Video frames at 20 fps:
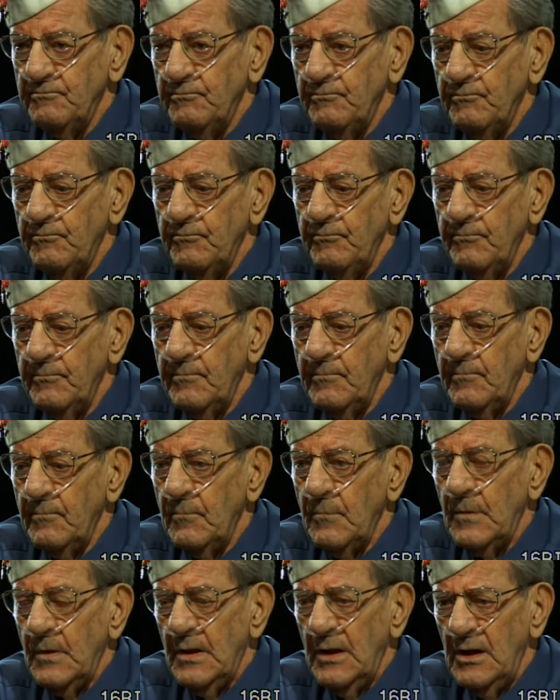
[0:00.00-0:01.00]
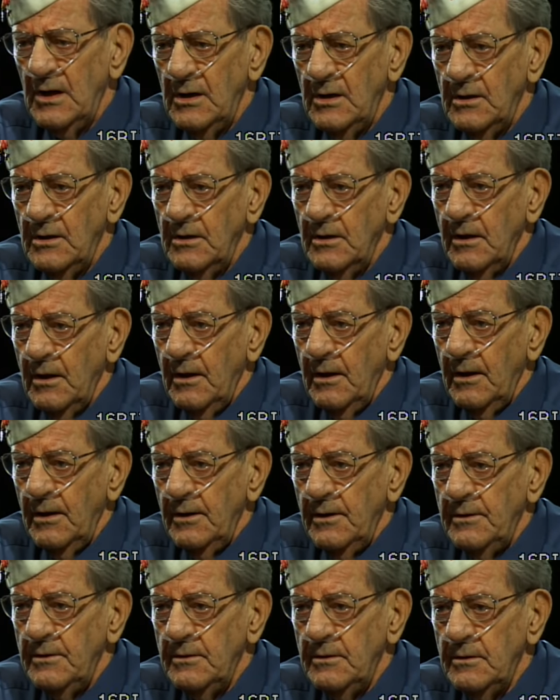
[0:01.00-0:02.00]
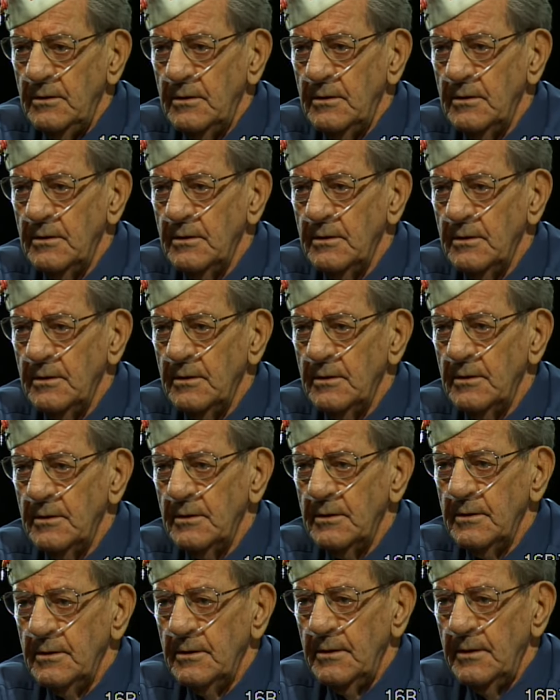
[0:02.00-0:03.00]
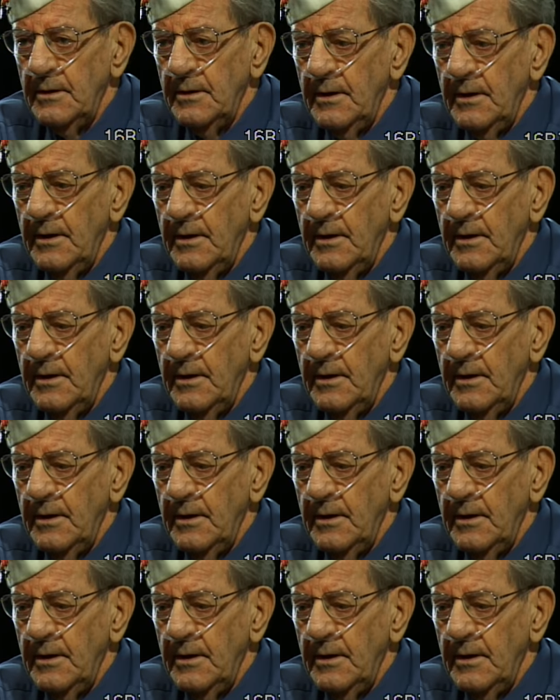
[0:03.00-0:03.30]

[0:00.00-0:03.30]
So, what did you personally think of MacArthur yourself?